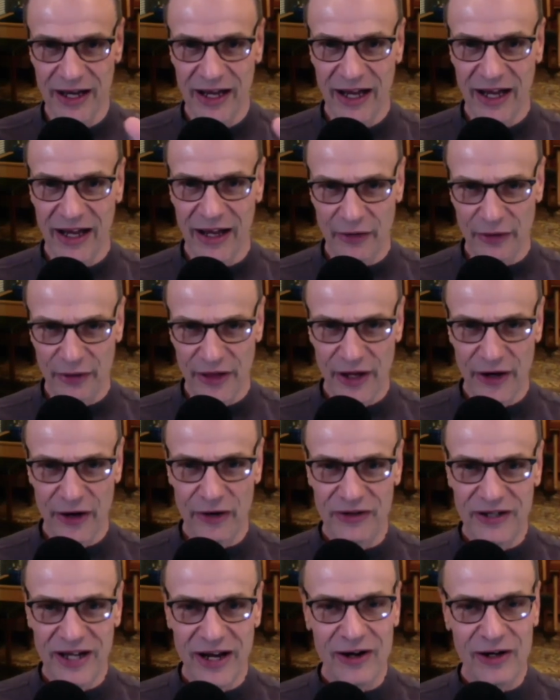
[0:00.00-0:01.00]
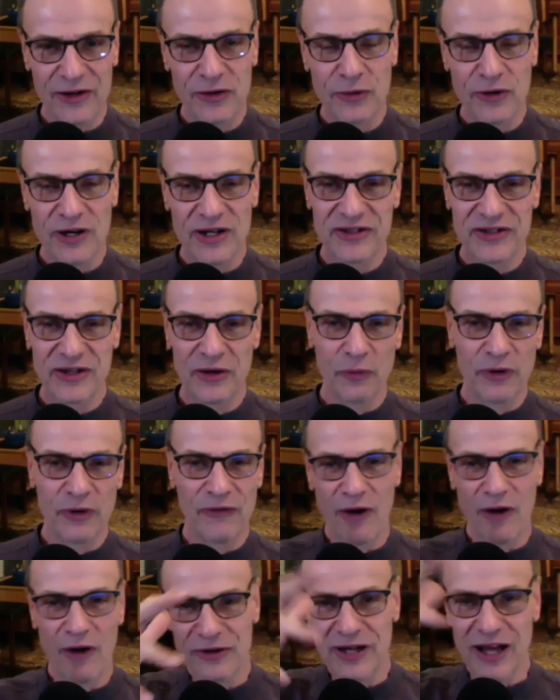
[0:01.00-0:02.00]
that are territories that we've
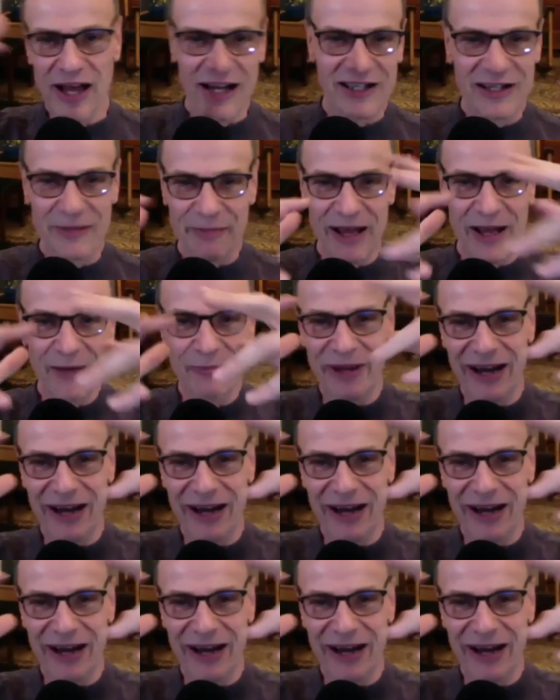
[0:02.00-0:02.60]
all talked about,